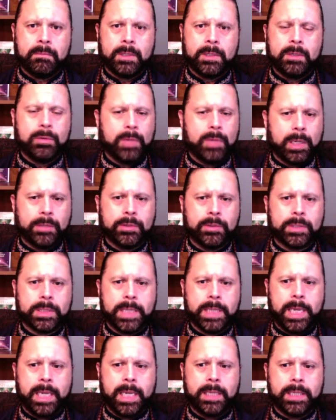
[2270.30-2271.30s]
To
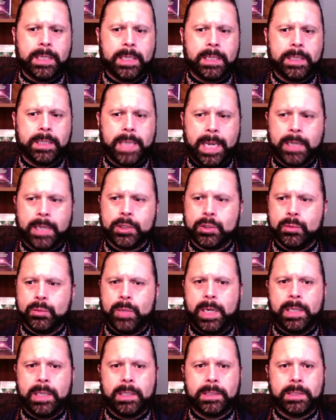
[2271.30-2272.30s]
understand that in
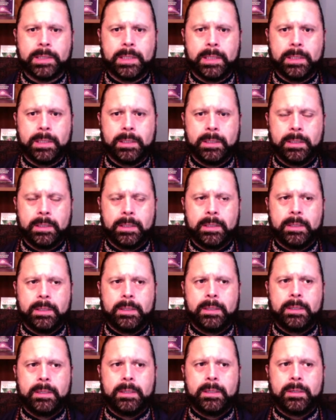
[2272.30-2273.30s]
actuality,
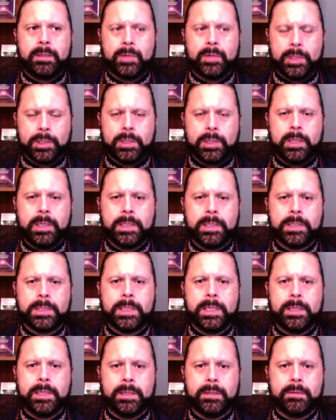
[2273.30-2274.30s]
Krishna
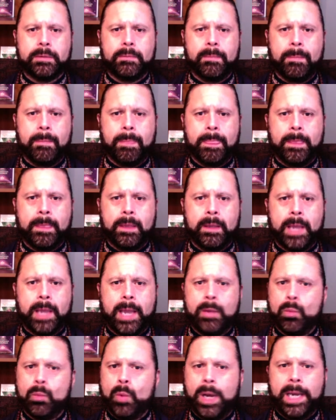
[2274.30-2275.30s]
is here.
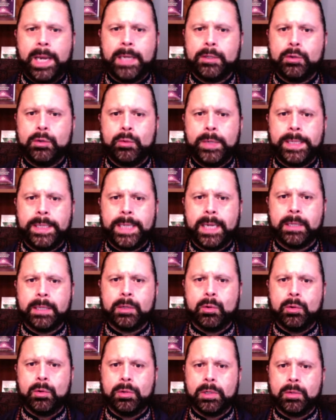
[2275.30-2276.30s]
And why do we not,
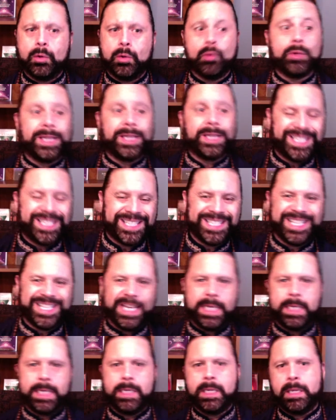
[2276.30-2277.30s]
quote-unquote,
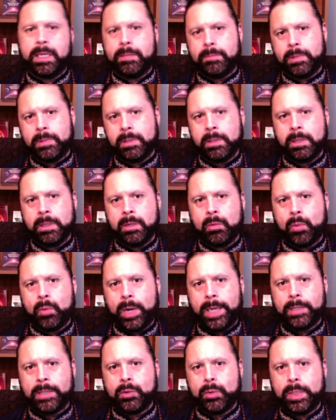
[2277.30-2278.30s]
see him?
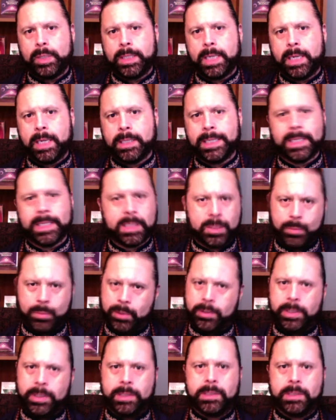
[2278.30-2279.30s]
Why do we not
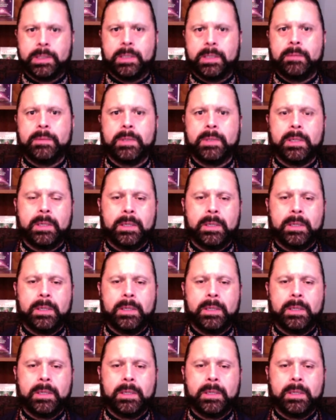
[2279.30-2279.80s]
experience him?